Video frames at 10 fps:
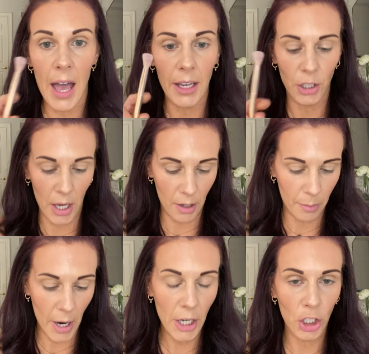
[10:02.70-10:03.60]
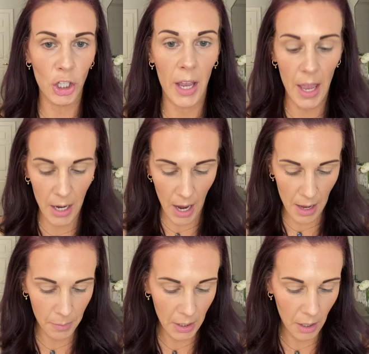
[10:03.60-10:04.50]
eyeshadow brush and
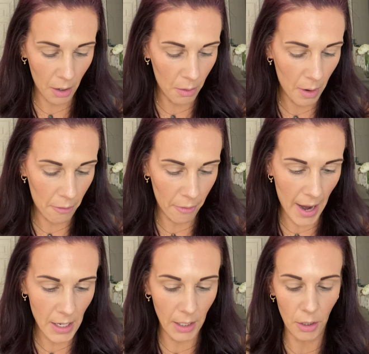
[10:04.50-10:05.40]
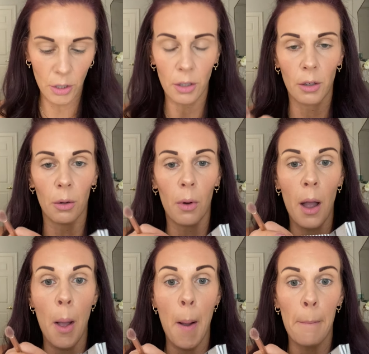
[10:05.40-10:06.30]
I'm gonna go right into
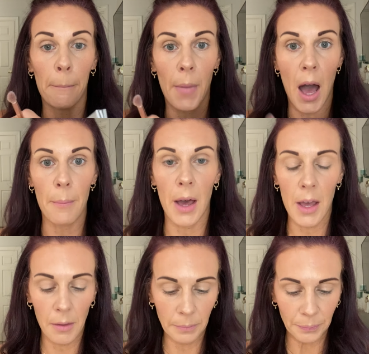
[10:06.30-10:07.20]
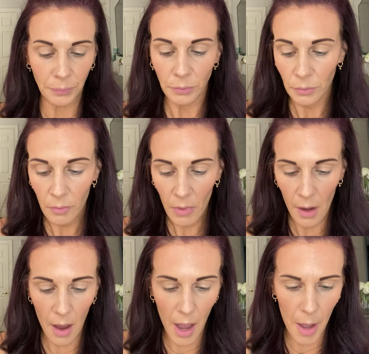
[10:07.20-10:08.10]
Mama.
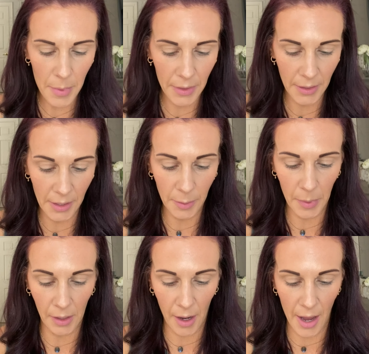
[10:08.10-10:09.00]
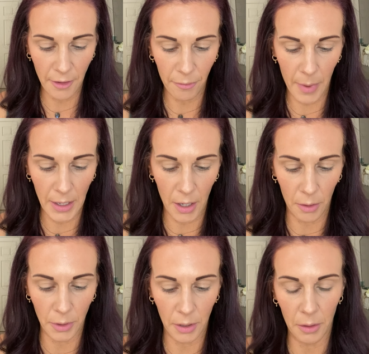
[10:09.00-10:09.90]
This has been kind of my
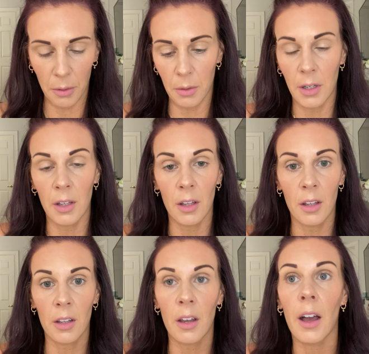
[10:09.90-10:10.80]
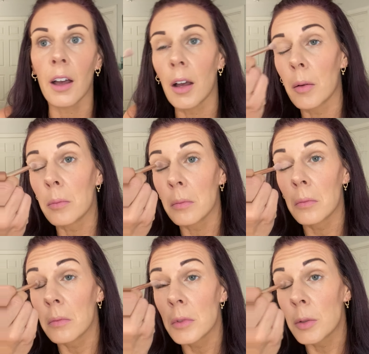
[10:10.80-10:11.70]
go-to
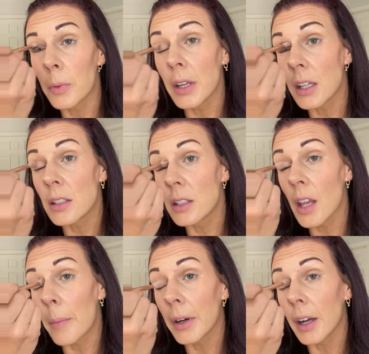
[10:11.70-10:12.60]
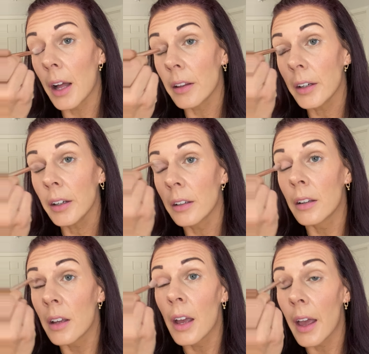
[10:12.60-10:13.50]
spring and summer color,
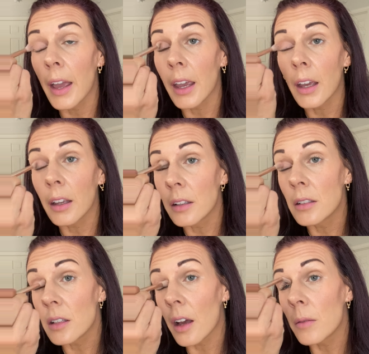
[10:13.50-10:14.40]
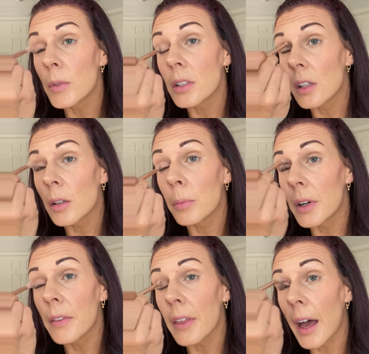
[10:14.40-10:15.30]
and I'm just gonna
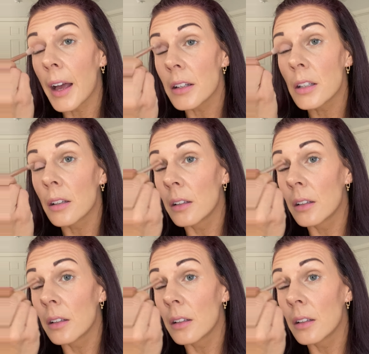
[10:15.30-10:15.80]
put that